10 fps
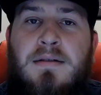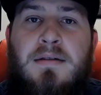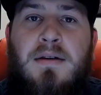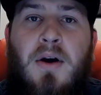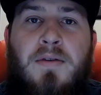
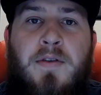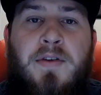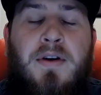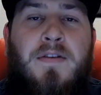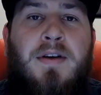
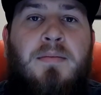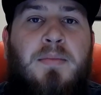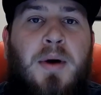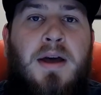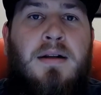overview of it,
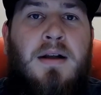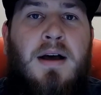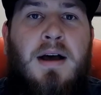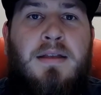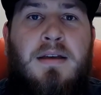but
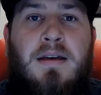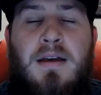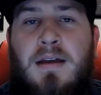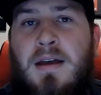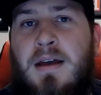I
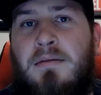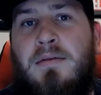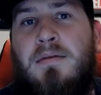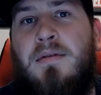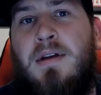think
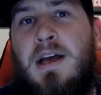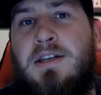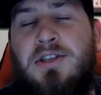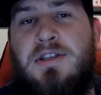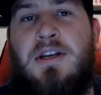
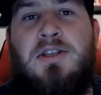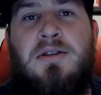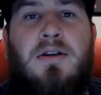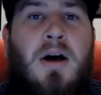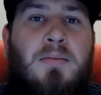it's just such a
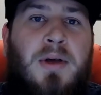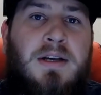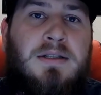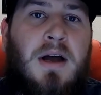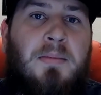
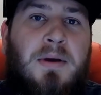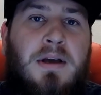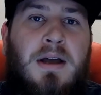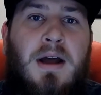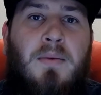complex
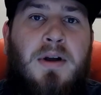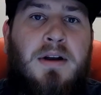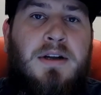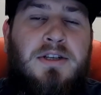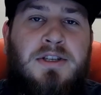topic, and I
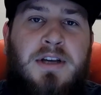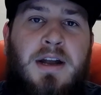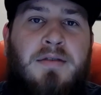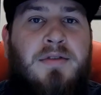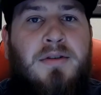wanted to just
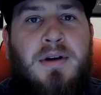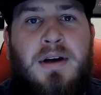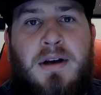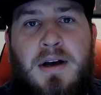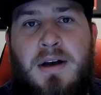kind of do
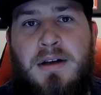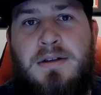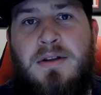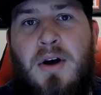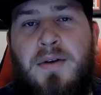a
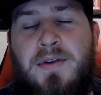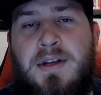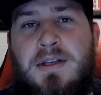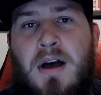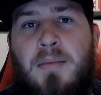
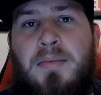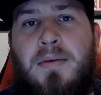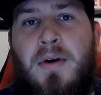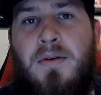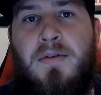over-the-top
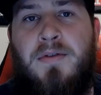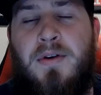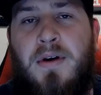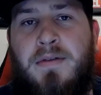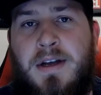
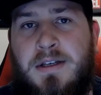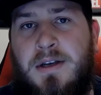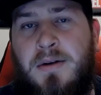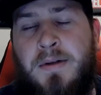overview of it. So